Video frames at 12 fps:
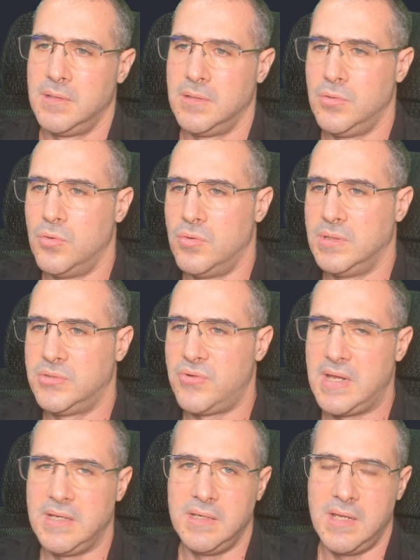go and
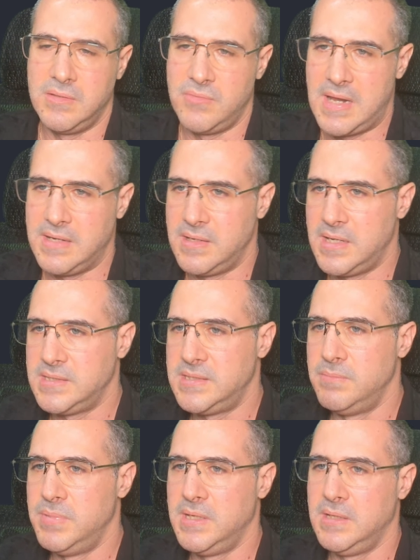try and run
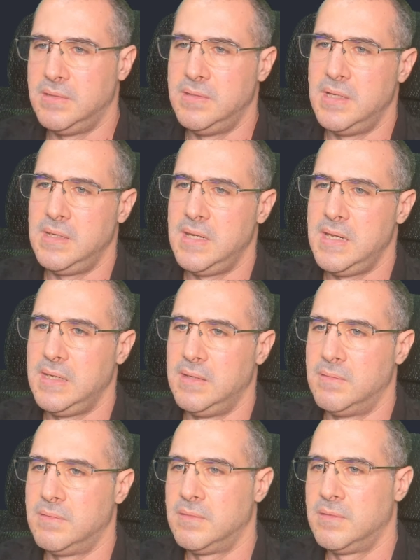ACBuild DLL,
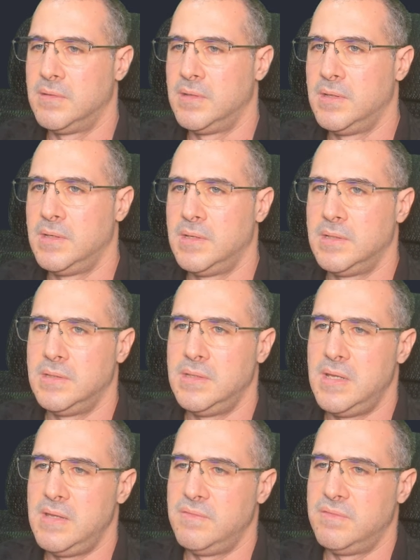
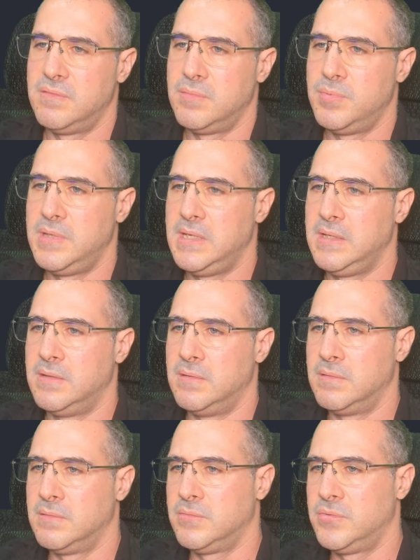dev print
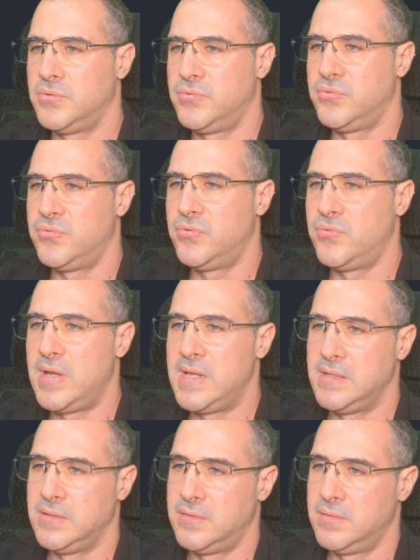
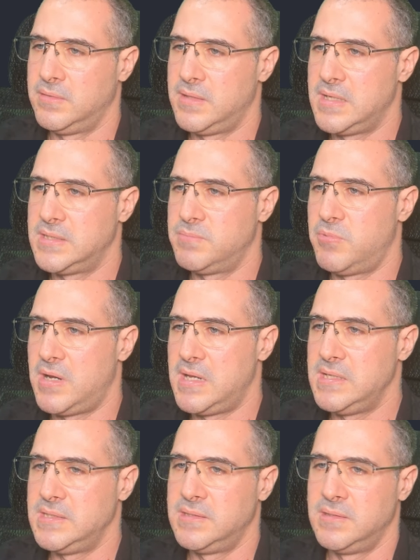trend text
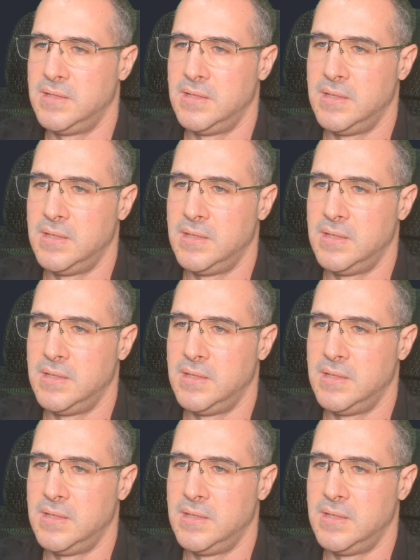price,